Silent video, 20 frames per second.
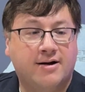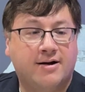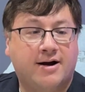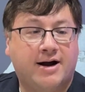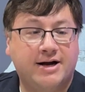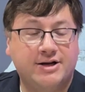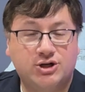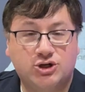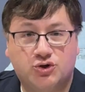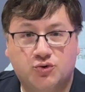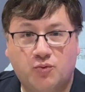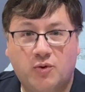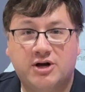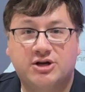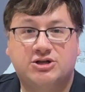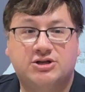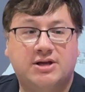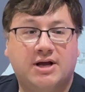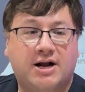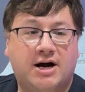I just
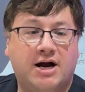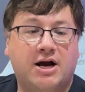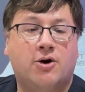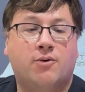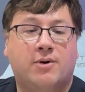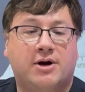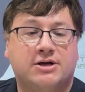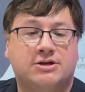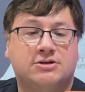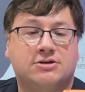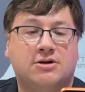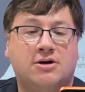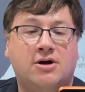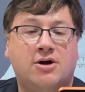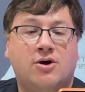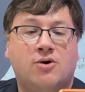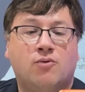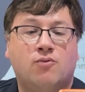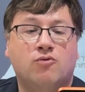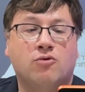wish that iOS
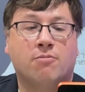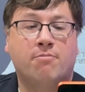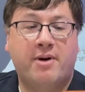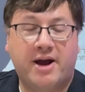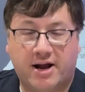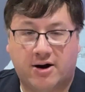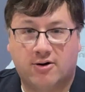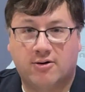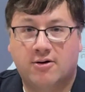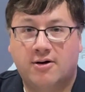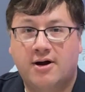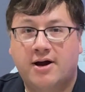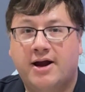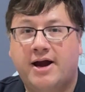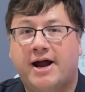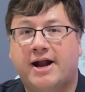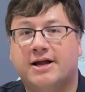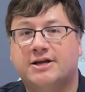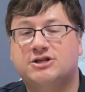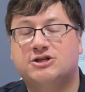were better.
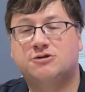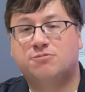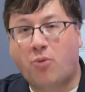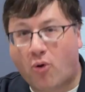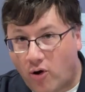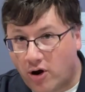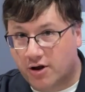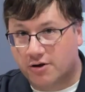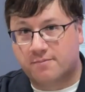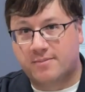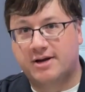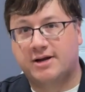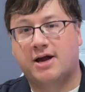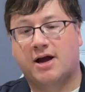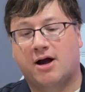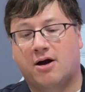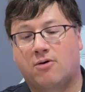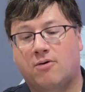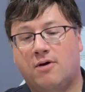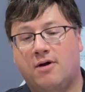And it's spoiled me
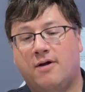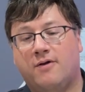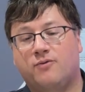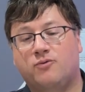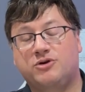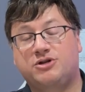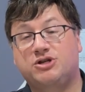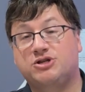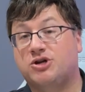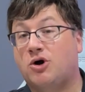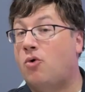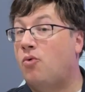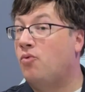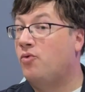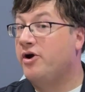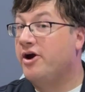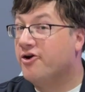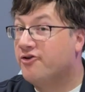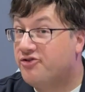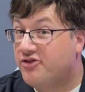now, which is a
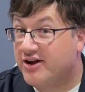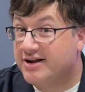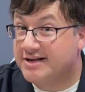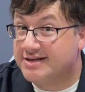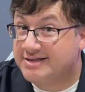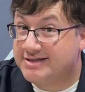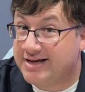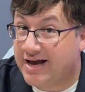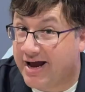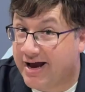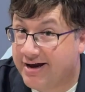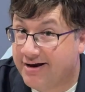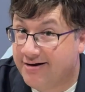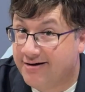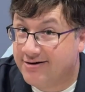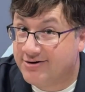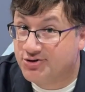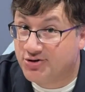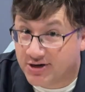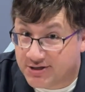weird thing to say.
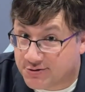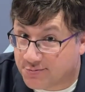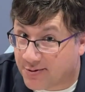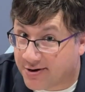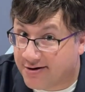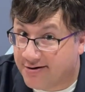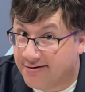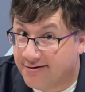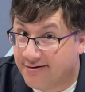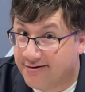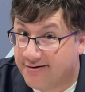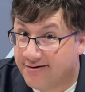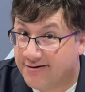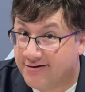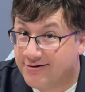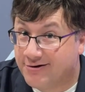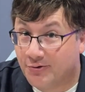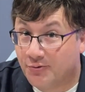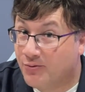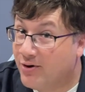Trust me.
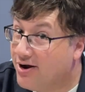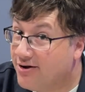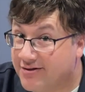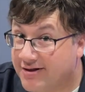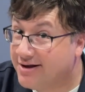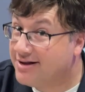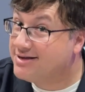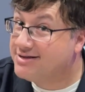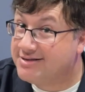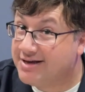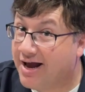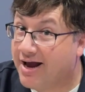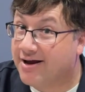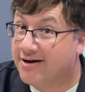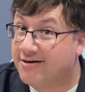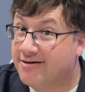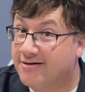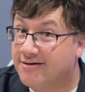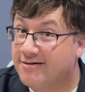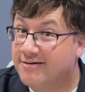It's a weird thing to say.
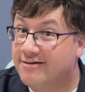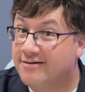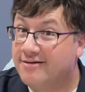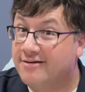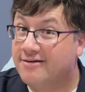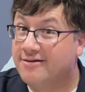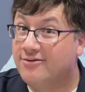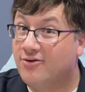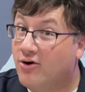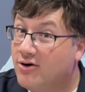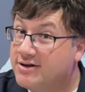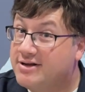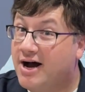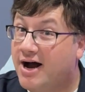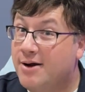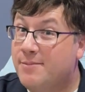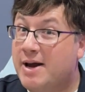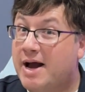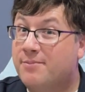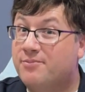
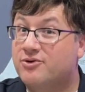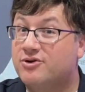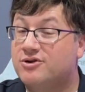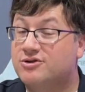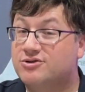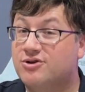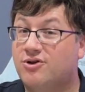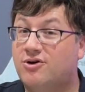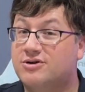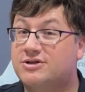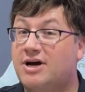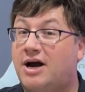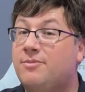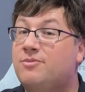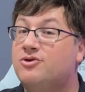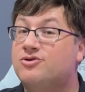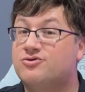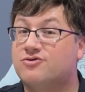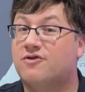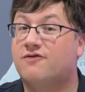Long-time Apple user, long-time
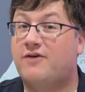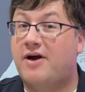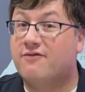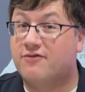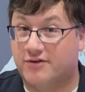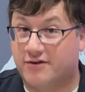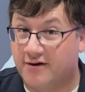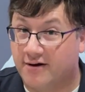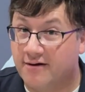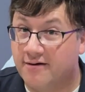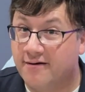user of everything.